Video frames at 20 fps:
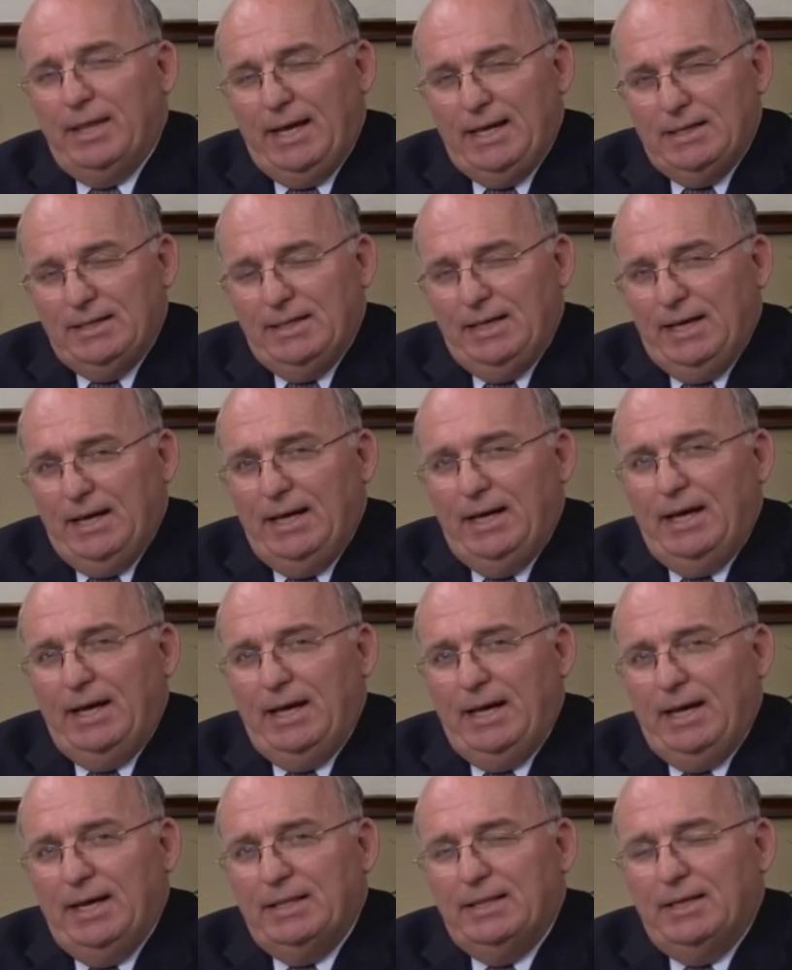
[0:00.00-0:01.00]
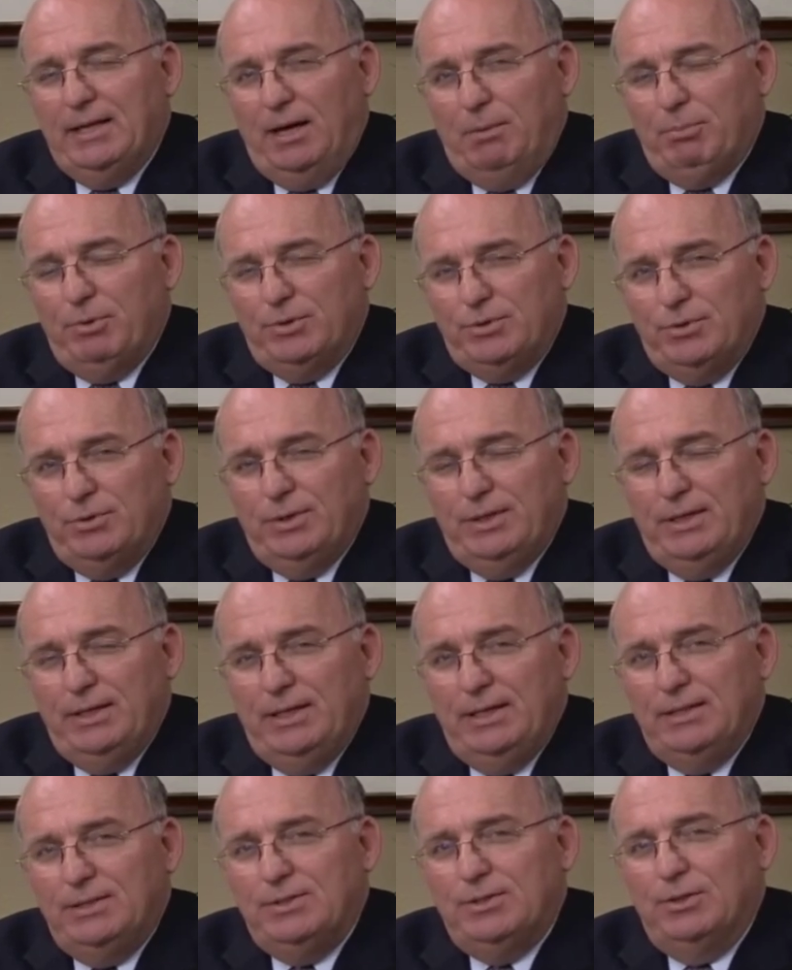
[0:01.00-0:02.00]
On that day, I had the
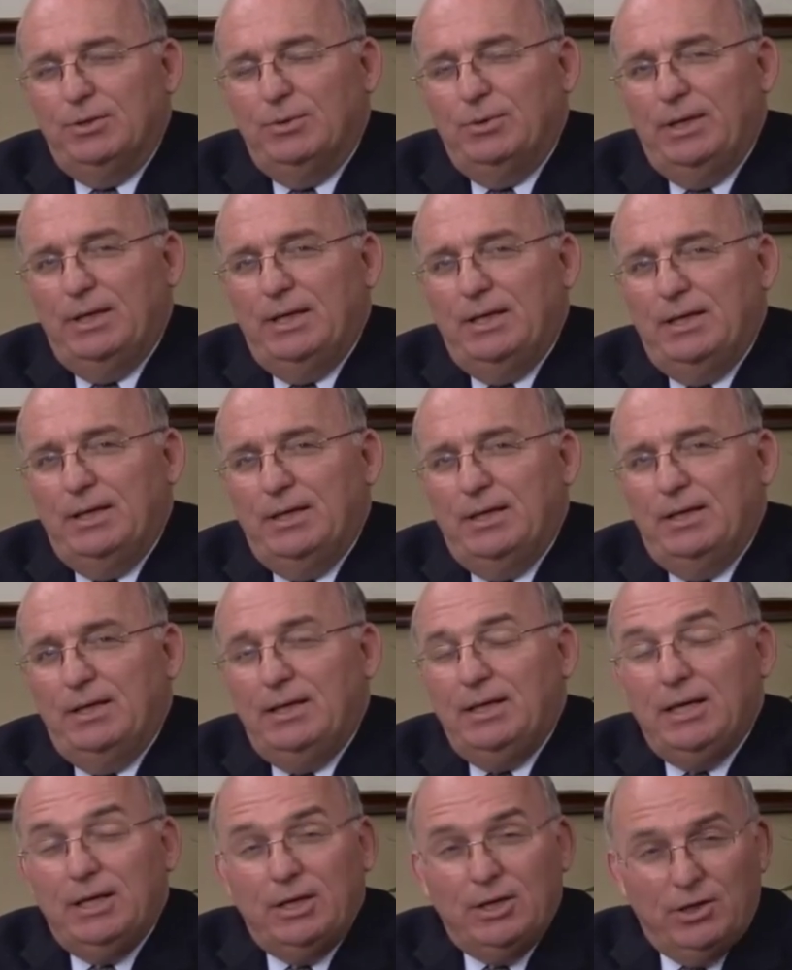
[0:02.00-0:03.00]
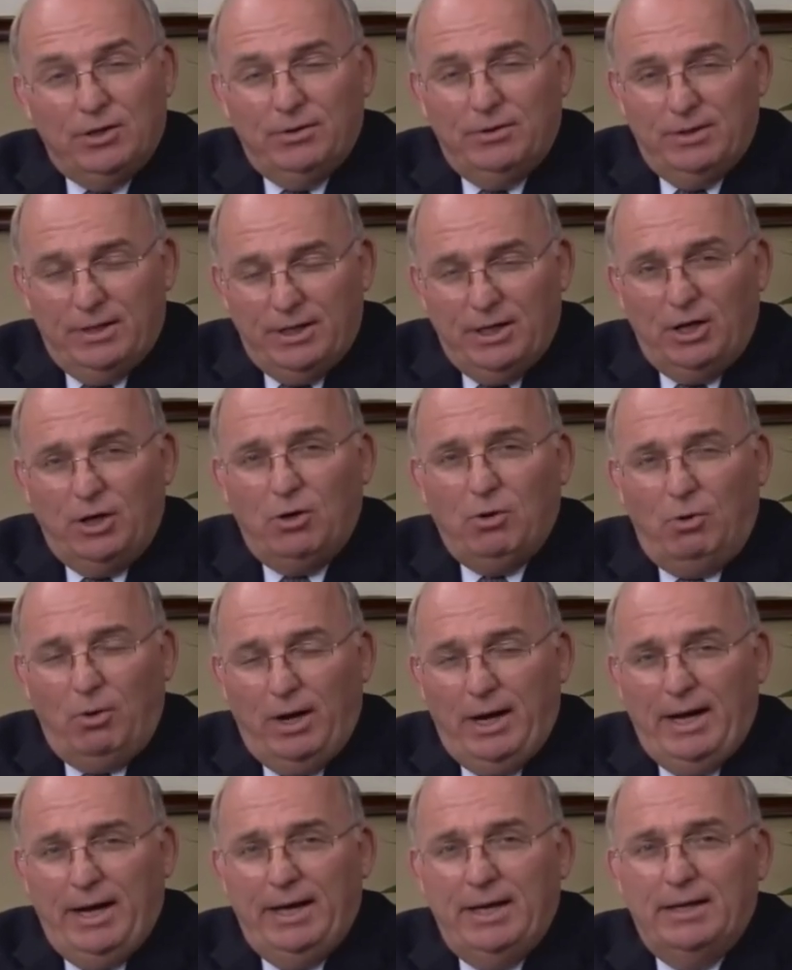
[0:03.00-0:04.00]
opportunity to hear their
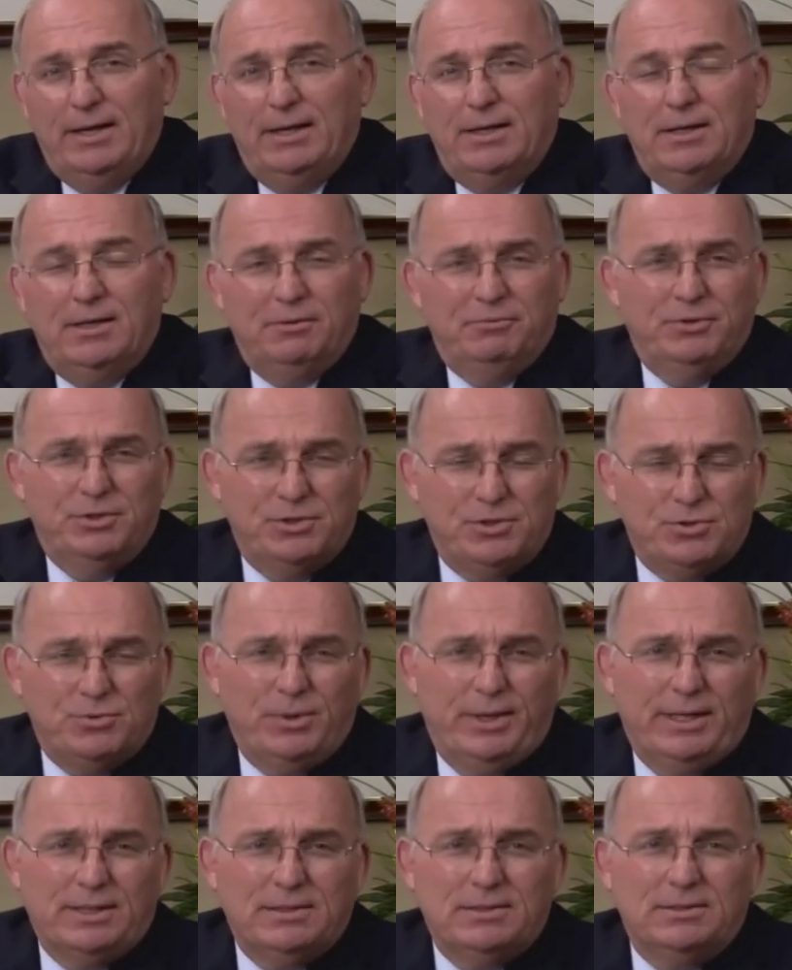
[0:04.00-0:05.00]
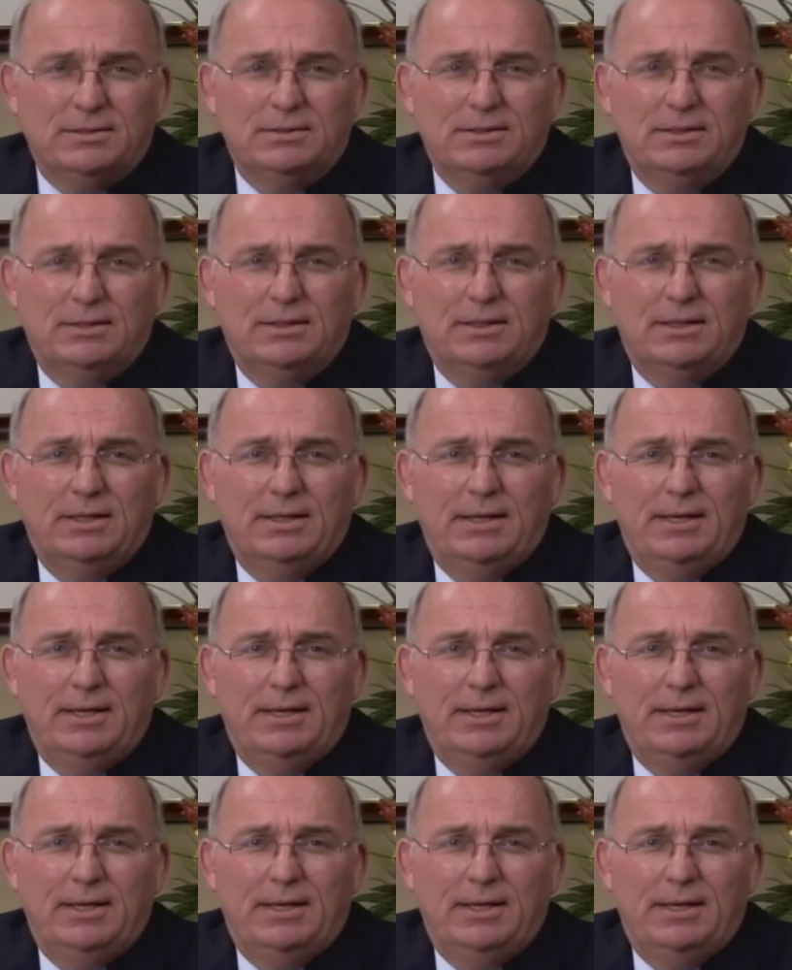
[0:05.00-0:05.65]
cry of distress.